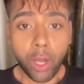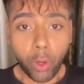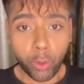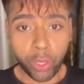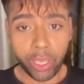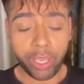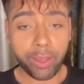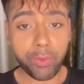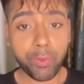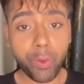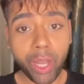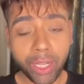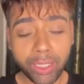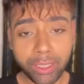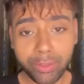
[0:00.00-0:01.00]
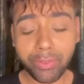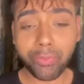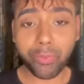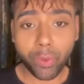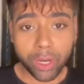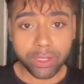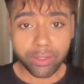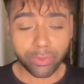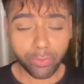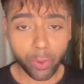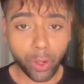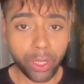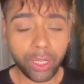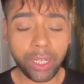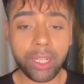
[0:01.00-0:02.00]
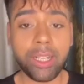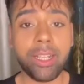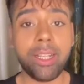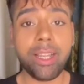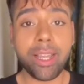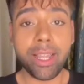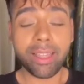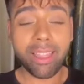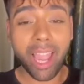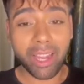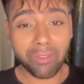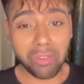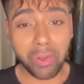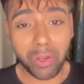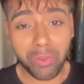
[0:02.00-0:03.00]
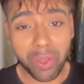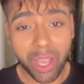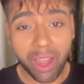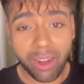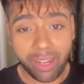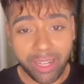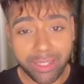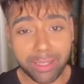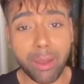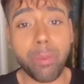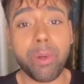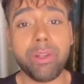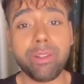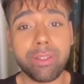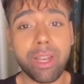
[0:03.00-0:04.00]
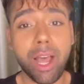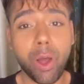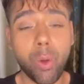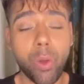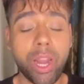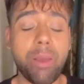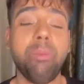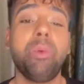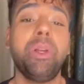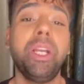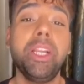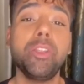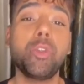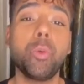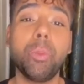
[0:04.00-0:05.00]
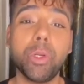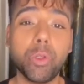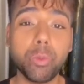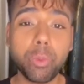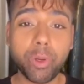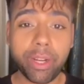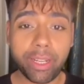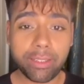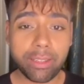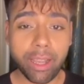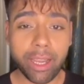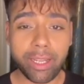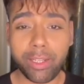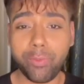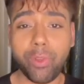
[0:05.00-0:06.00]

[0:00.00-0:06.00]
Okay, well, first of all, thankfully we are in summers now and I'm really super duper excited.